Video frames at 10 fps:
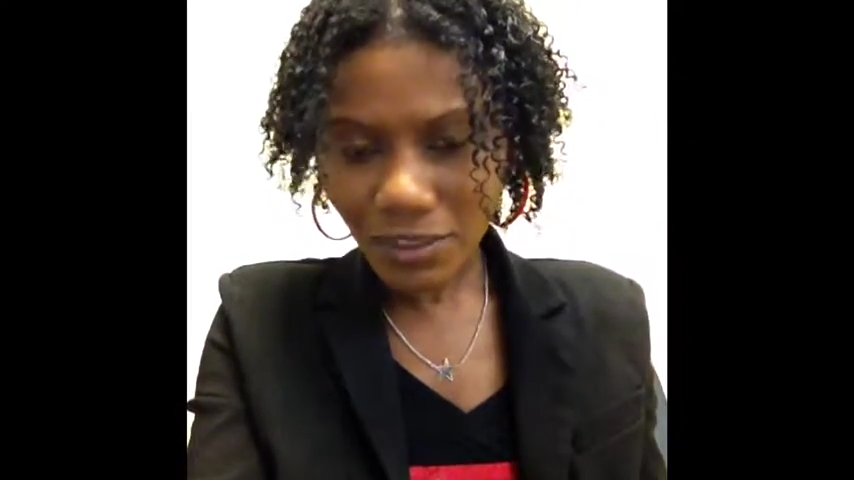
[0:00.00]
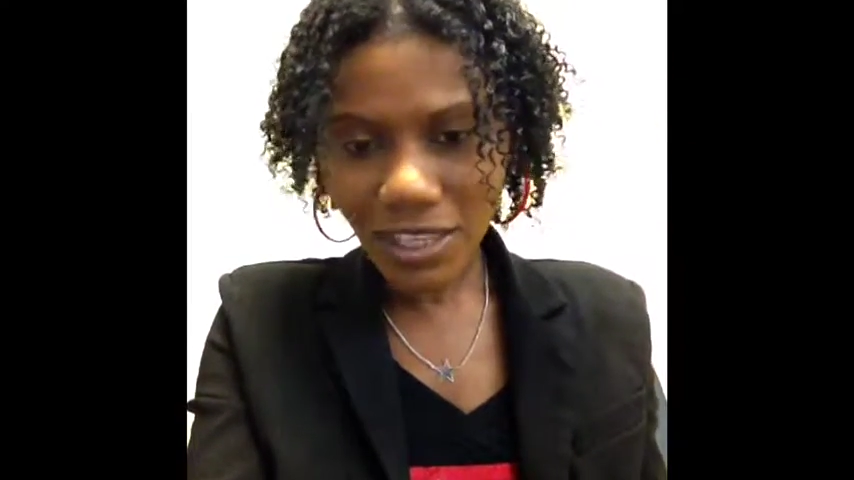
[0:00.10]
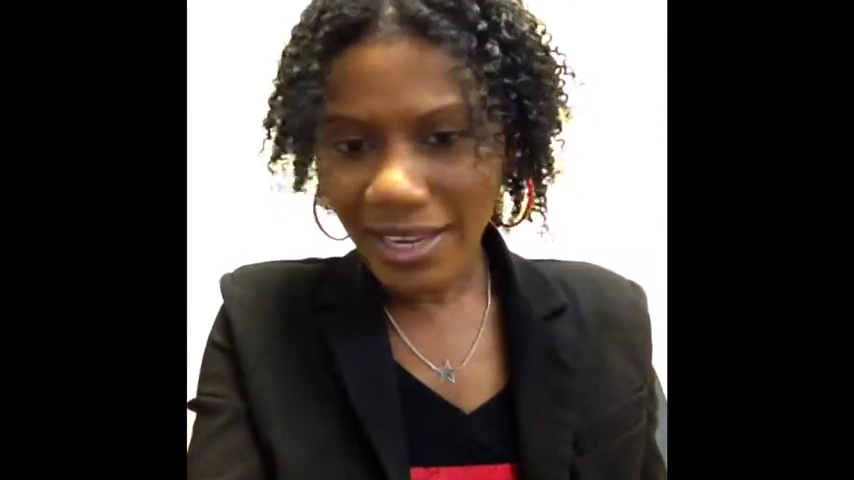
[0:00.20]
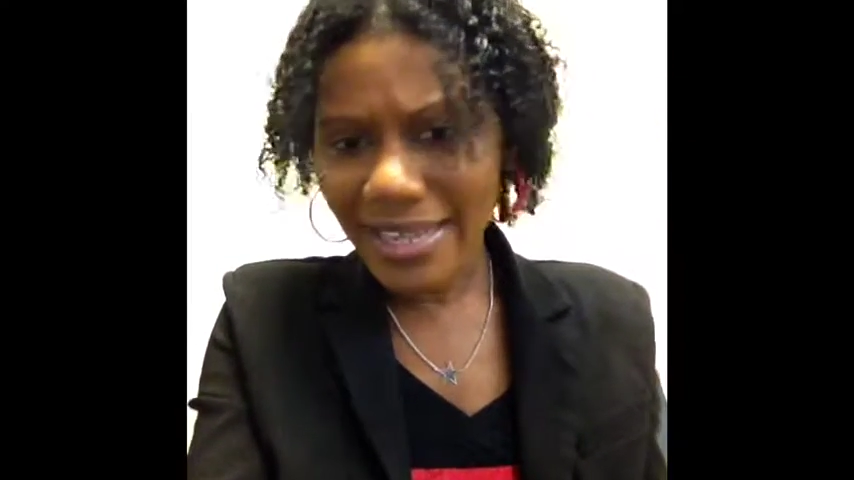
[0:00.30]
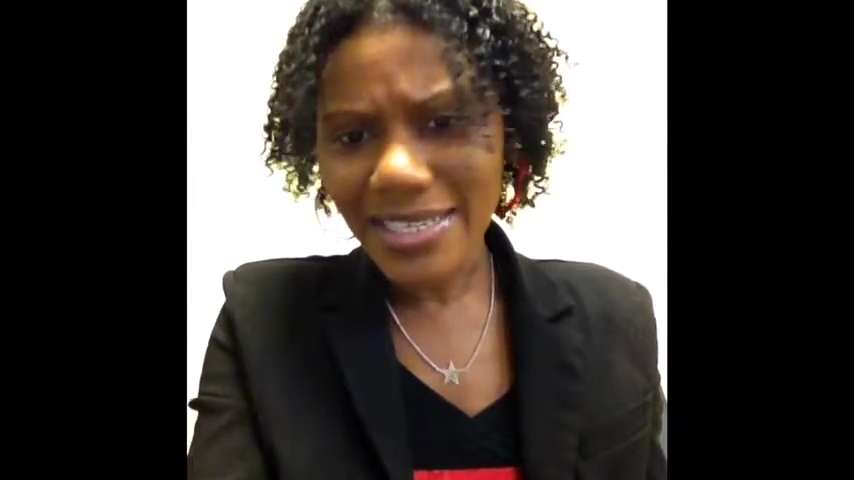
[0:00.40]

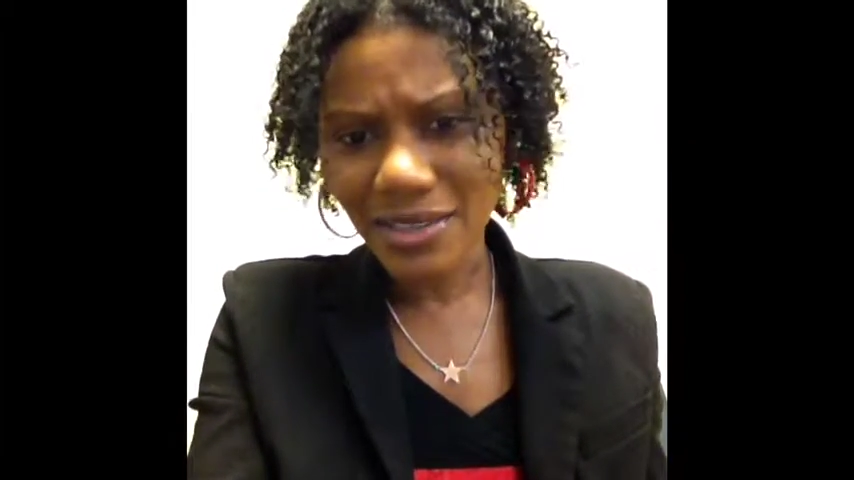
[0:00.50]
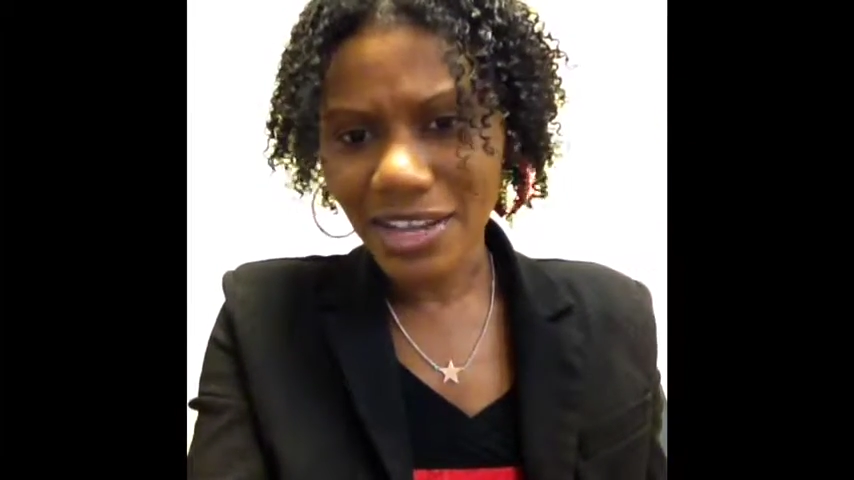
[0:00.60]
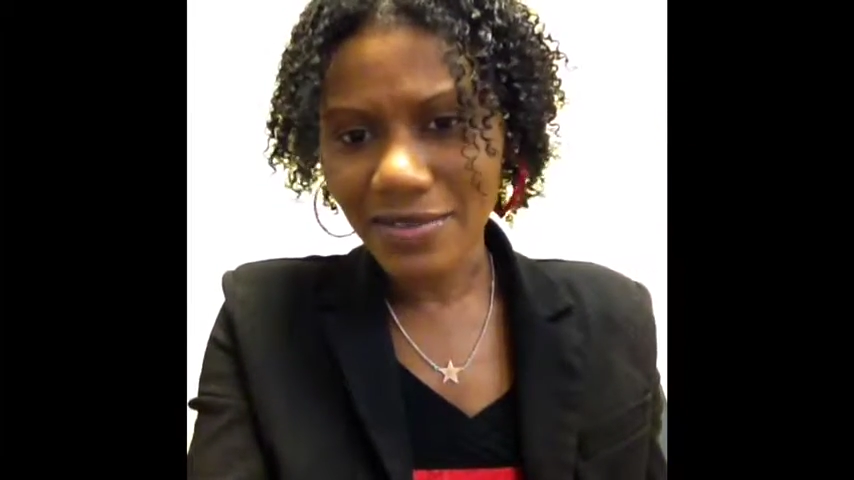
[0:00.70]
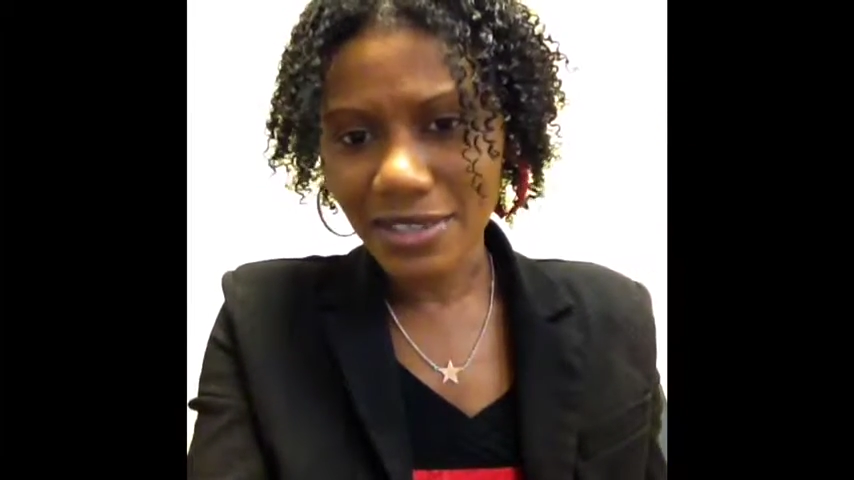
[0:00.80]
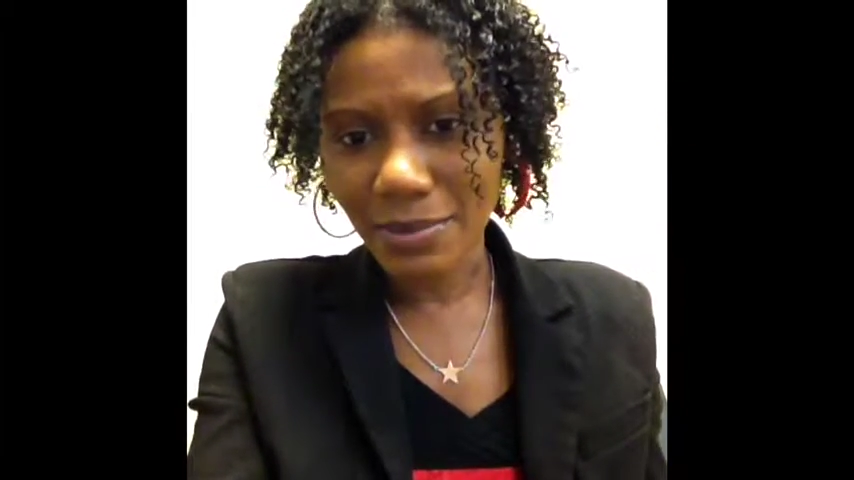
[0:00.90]
And I still
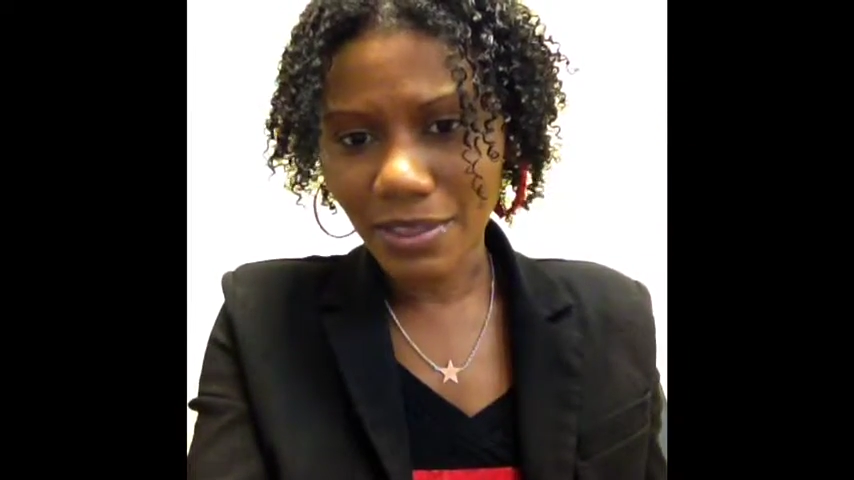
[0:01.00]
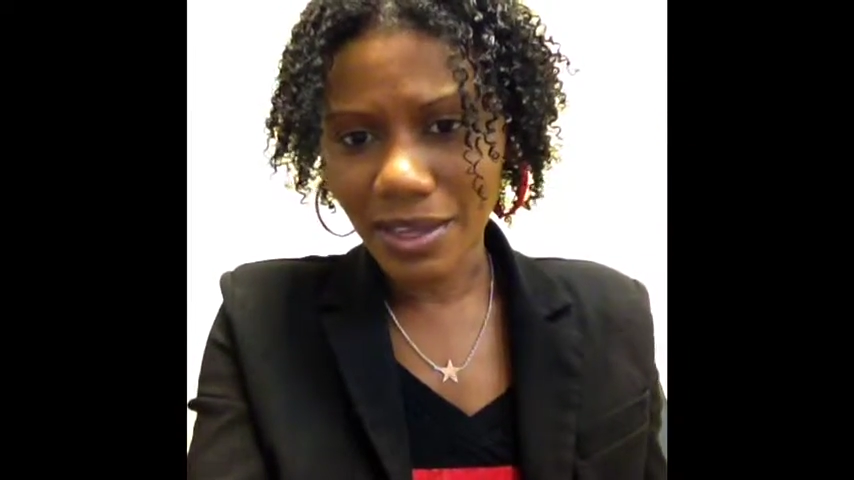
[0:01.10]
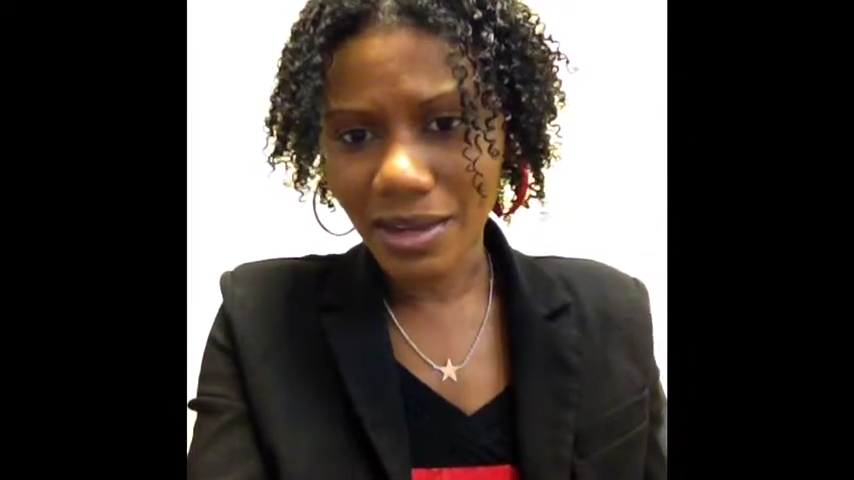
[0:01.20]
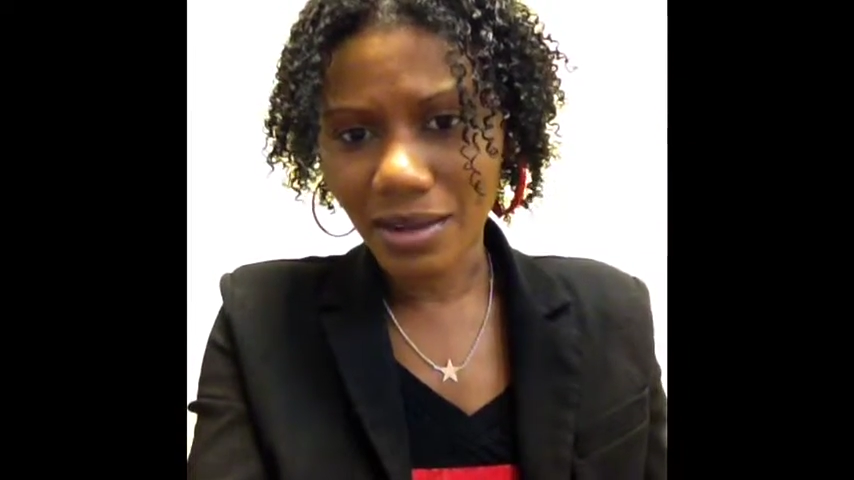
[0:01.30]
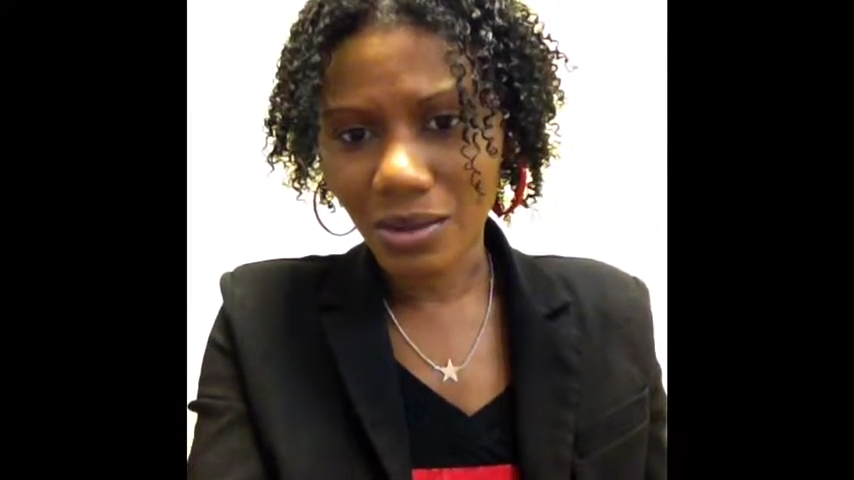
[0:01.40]
have some of
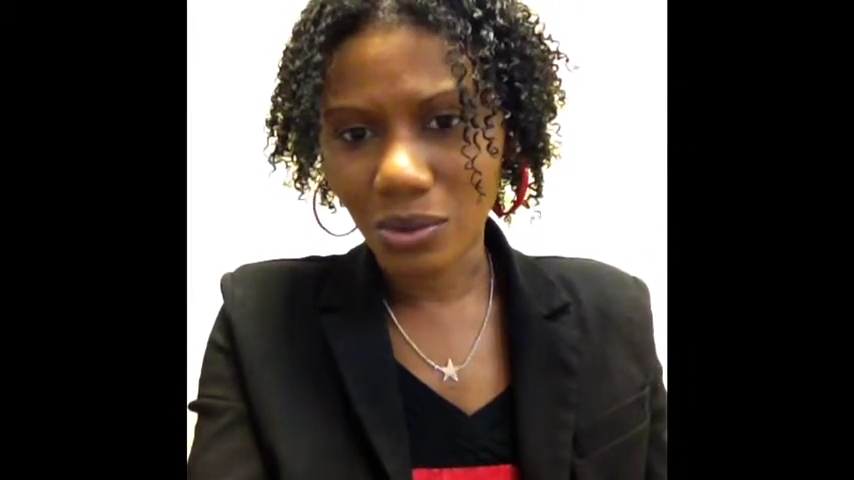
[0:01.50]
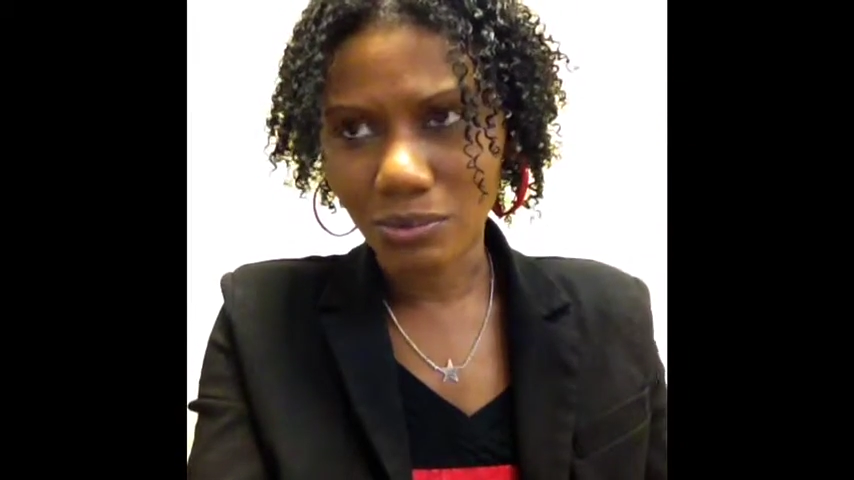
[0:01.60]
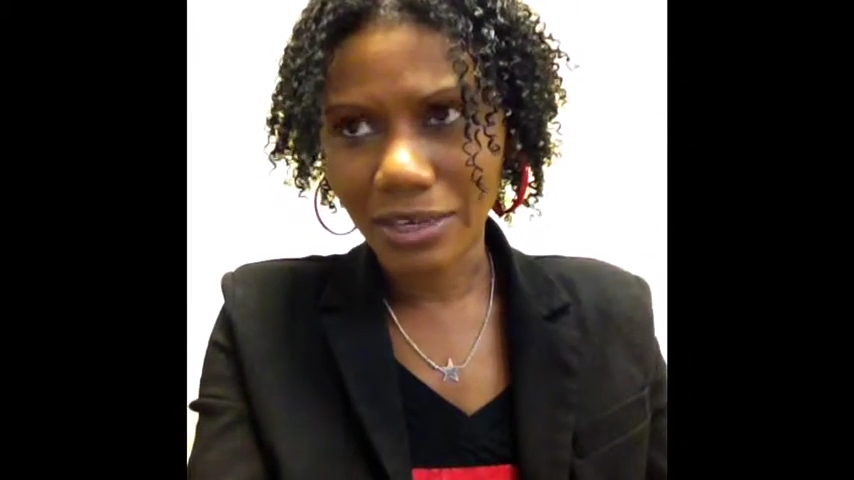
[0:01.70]
that at home,